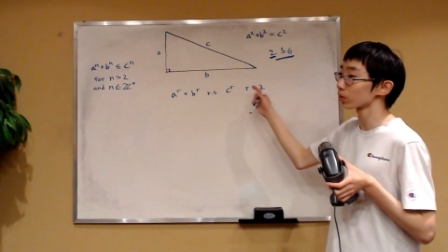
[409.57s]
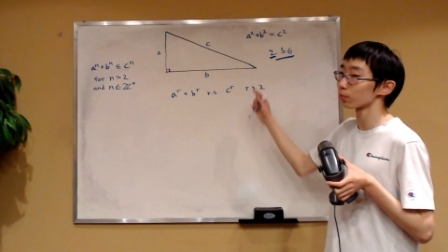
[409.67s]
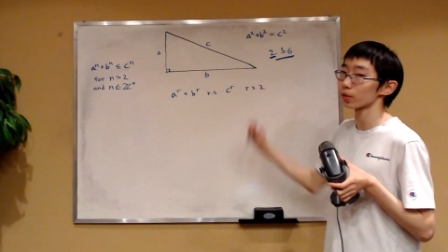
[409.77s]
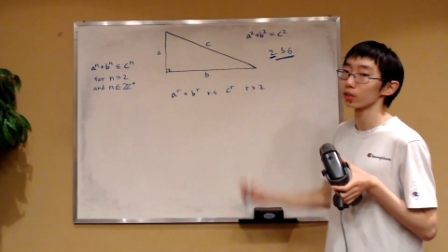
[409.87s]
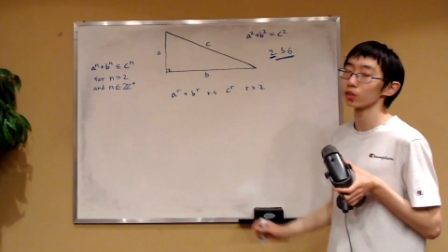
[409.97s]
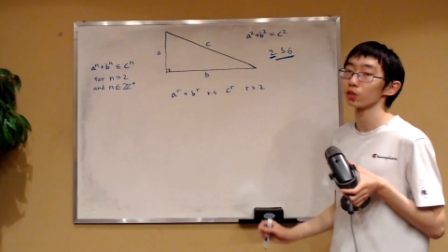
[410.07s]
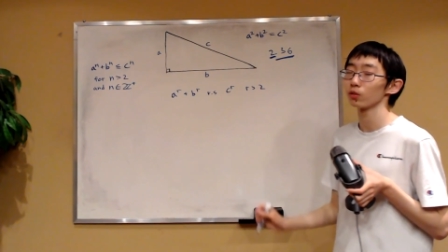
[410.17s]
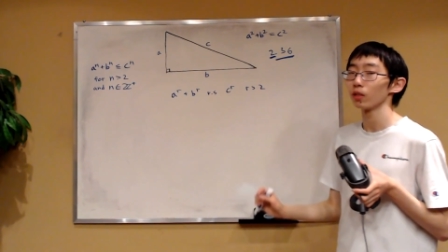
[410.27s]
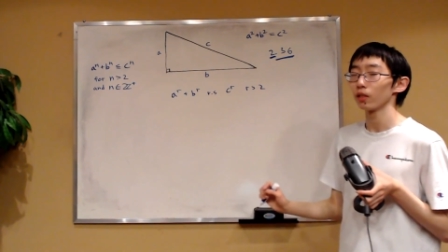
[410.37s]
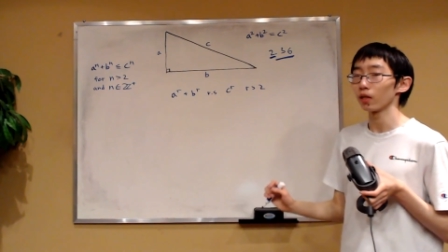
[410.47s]
number
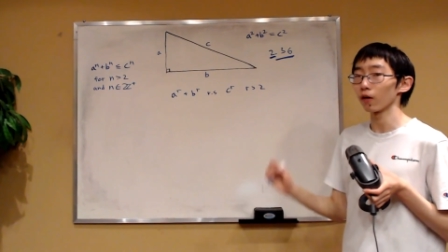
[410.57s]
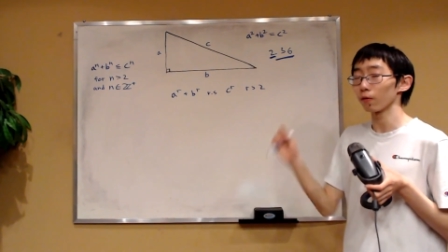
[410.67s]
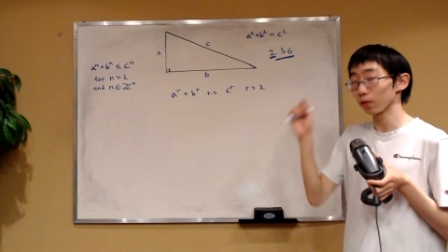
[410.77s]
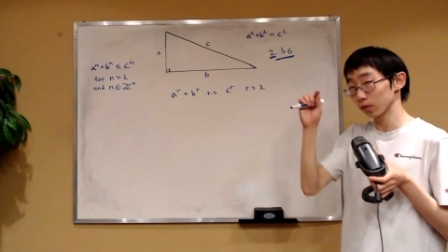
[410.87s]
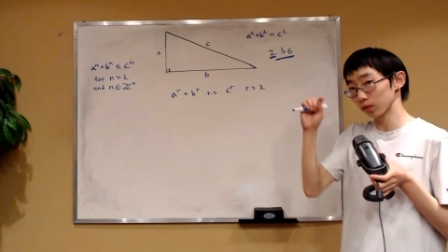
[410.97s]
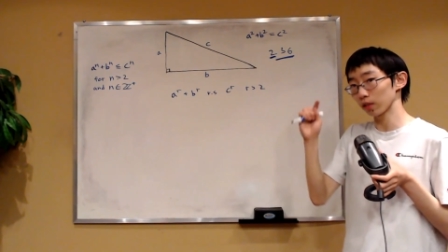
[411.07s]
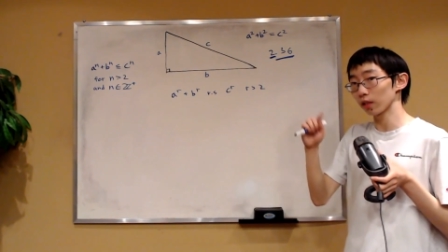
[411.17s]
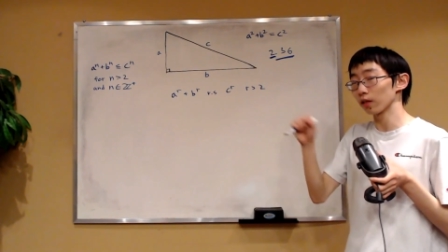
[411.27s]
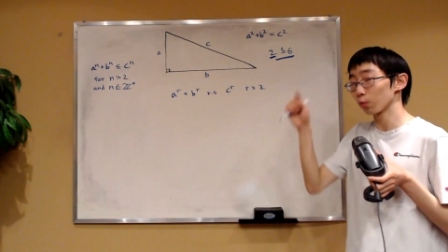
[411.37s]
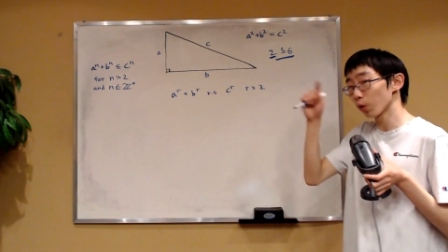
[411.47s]
into a,
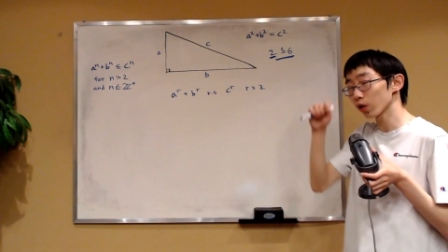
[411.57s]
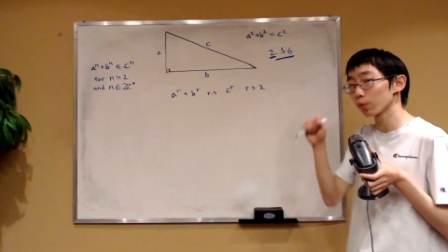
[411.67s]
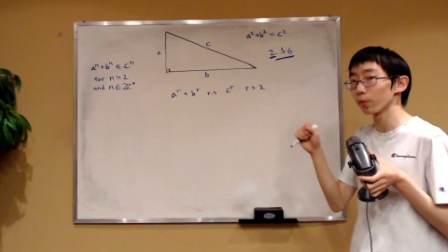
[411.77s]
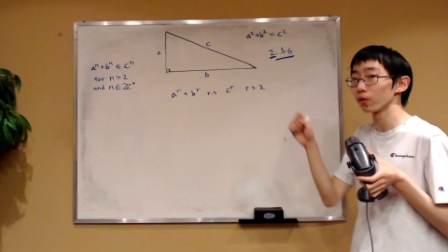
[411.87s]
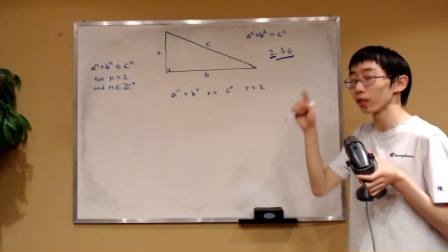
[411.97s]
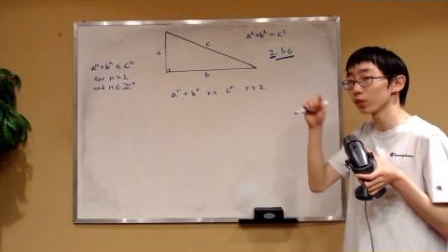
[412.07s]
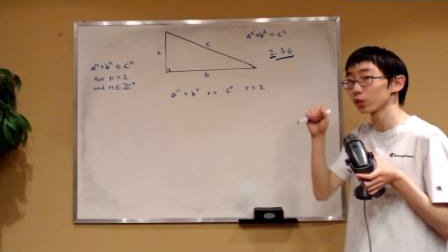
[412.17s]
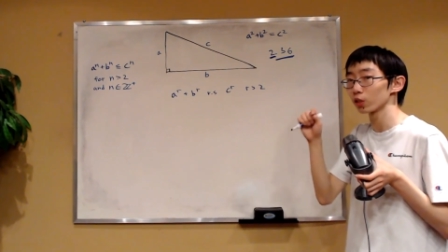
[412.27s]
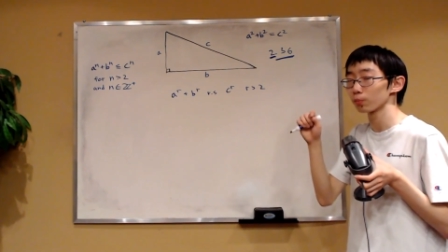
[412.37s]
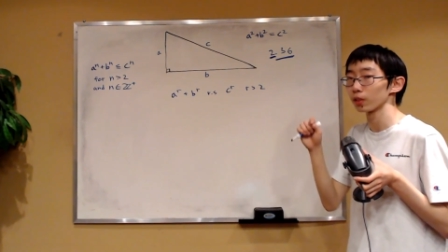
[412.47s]
a workable
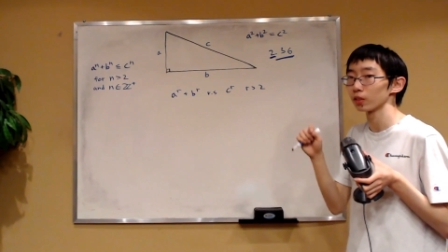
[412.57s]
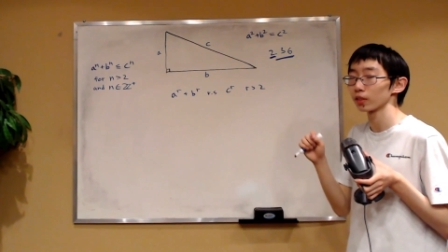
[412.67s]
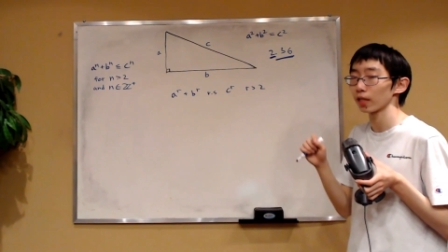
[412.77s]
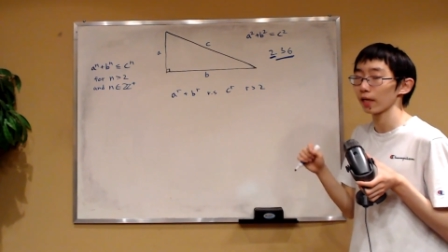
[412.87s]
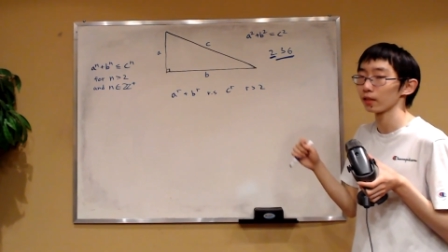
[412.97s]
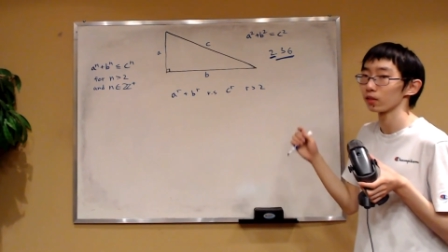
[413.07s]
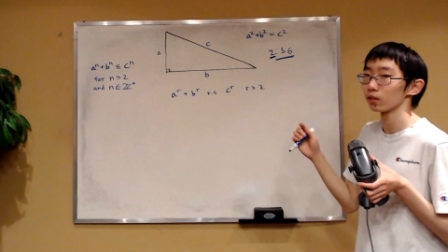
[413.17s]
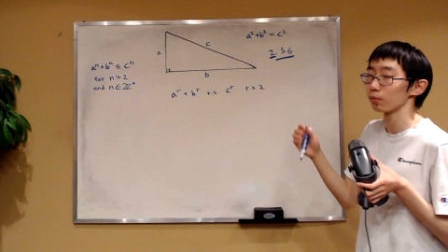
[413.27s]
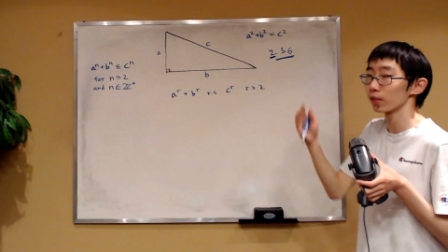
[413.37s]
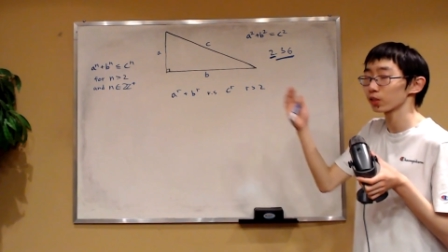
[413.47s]
integer piece and
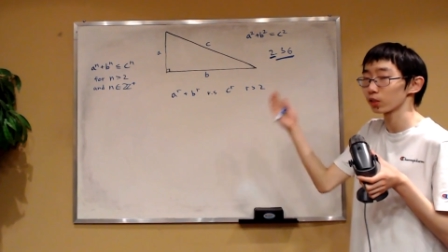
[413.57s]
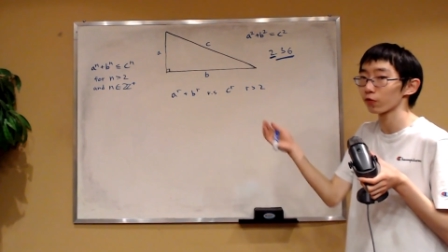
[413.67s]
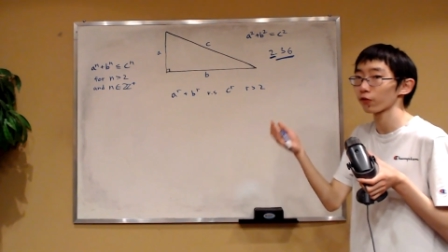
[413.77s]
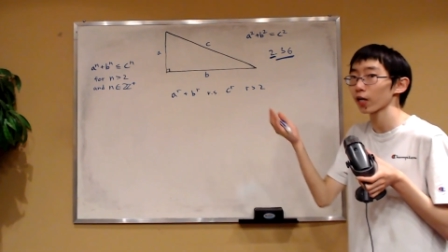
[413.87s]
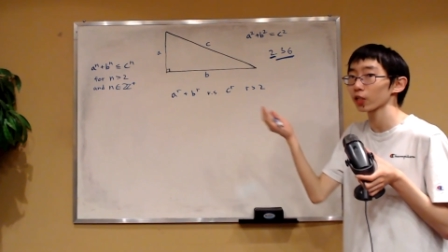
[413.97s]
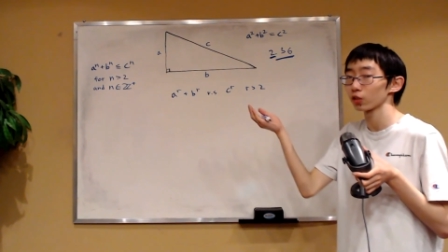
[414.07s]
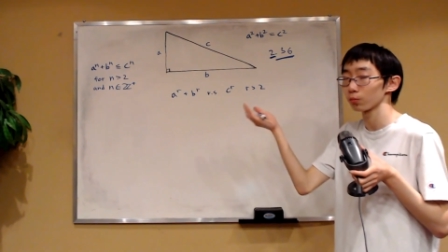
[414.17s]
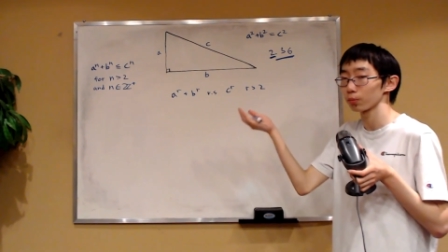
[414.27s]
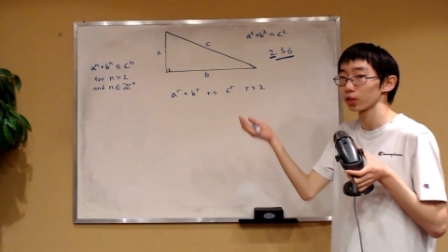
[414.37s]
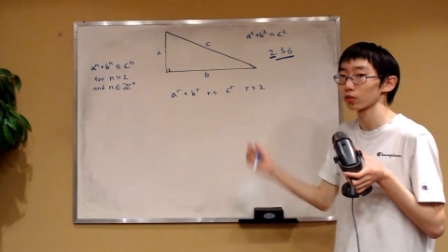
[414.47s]
the messier
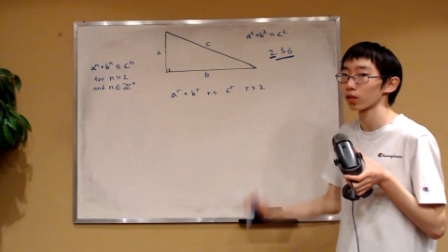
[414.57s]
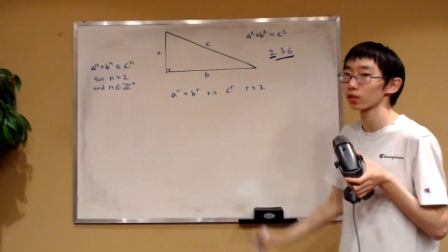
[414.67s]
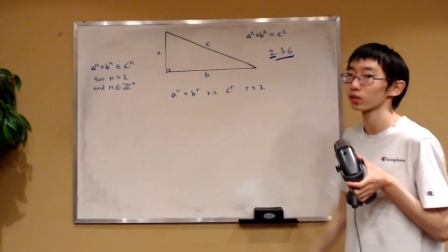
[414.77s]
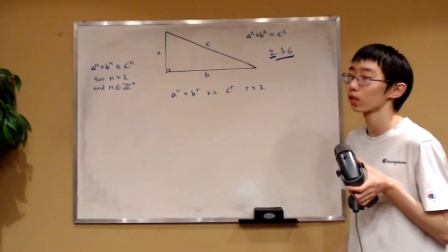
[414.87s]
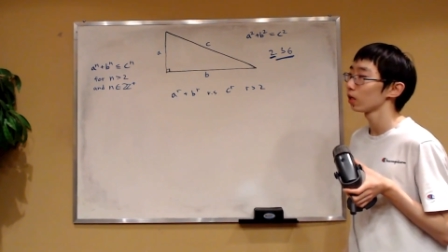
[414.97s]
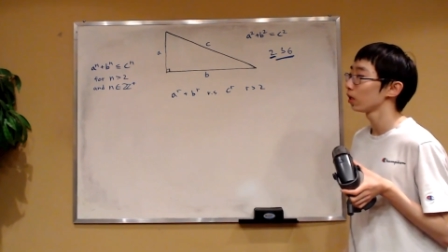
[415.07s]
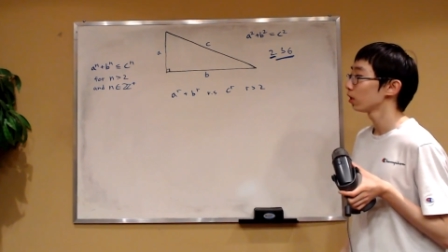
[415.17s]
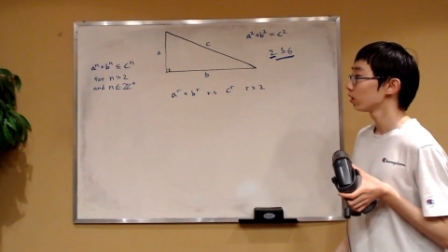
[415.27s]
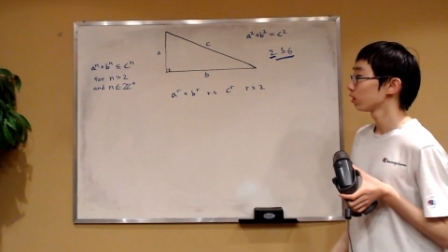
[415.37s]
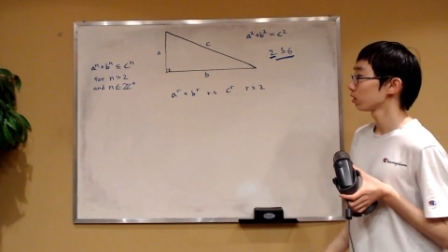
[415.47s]
fractional piece, right?
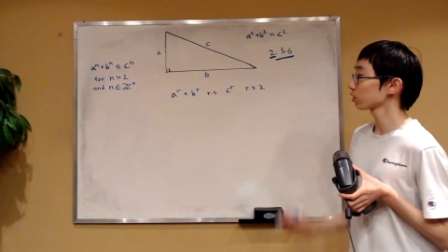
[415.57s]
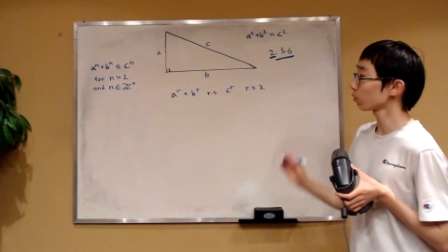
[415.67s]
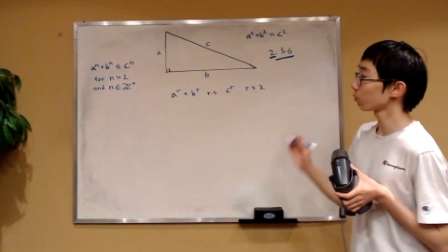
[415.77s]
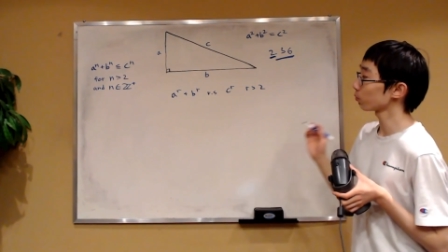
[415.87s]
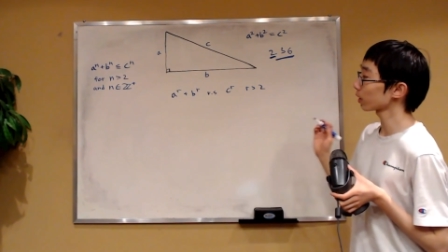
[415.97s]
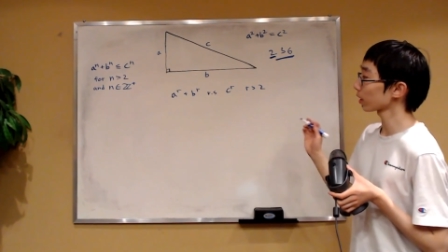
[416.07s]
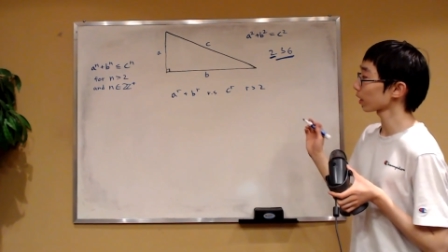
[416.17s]
So we can